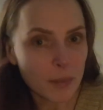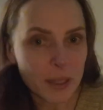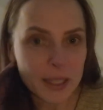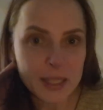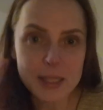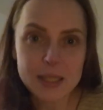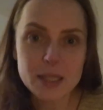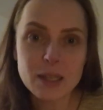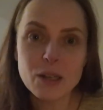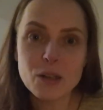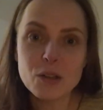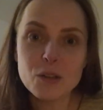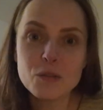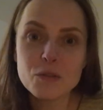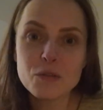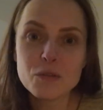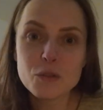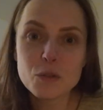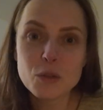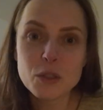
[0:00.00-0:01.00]

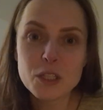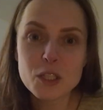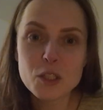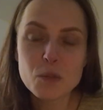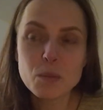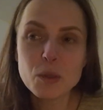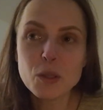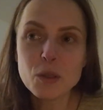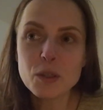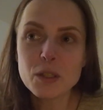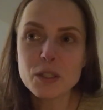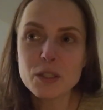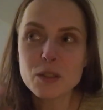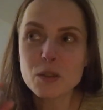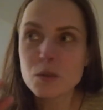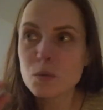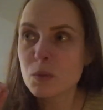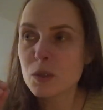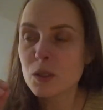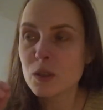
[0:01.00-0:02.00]
myself to
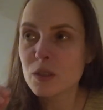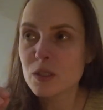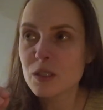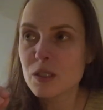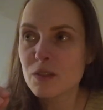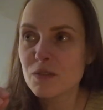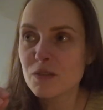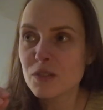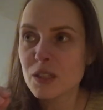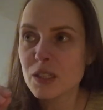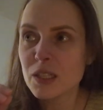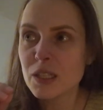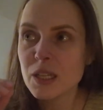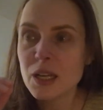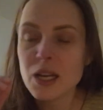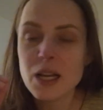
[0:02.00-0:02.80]
experience because of a